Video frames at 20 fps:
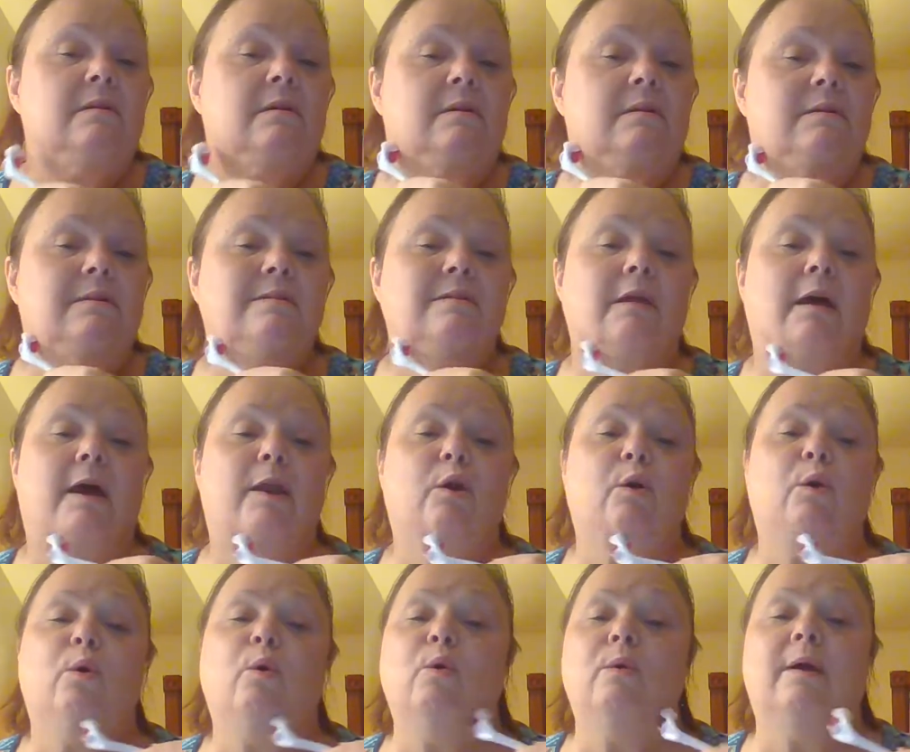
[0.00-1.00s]
Not a
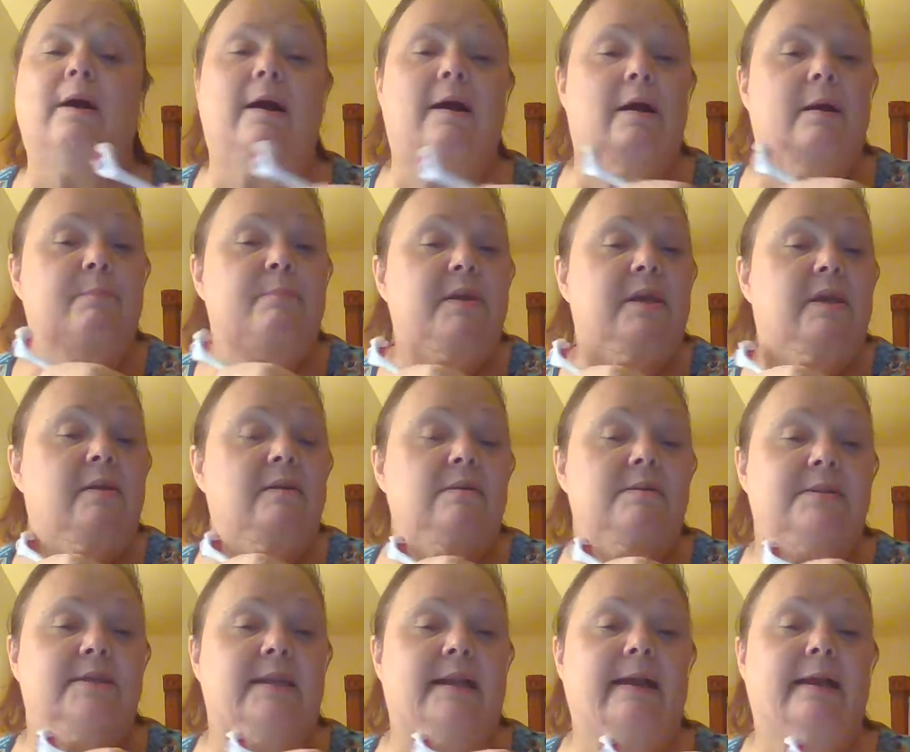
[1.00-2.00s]
whole lot,
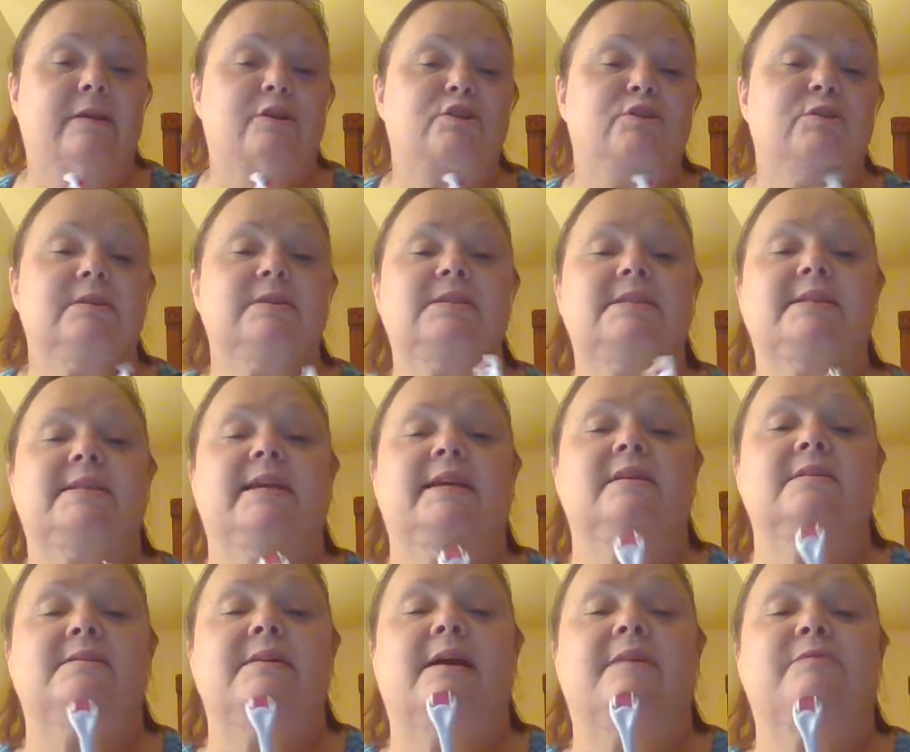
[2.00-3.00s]
because it actually
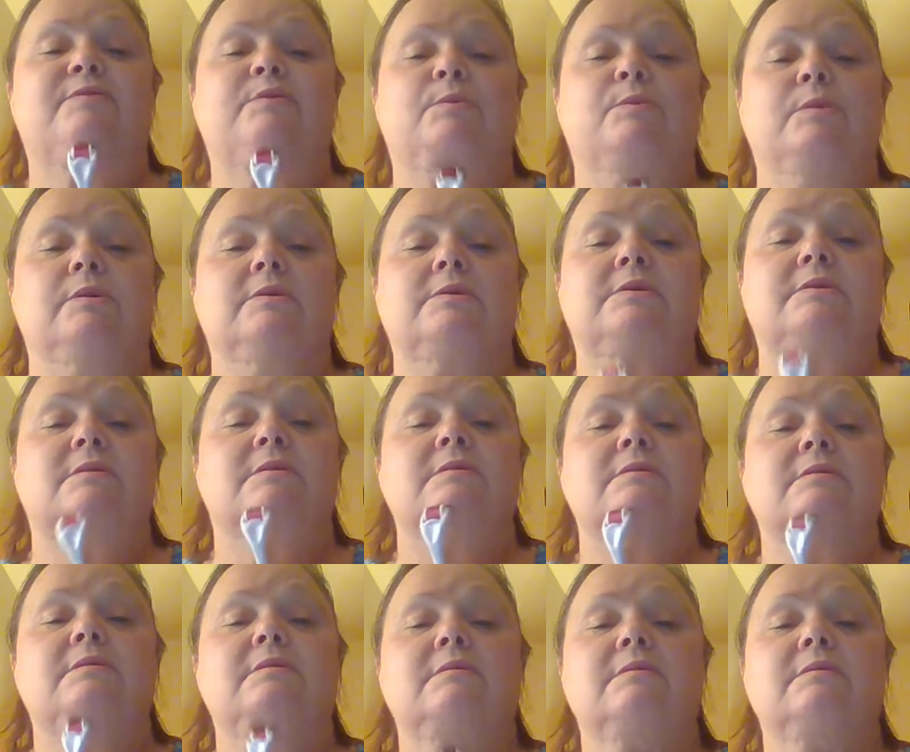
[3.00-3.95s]
stings afterwards.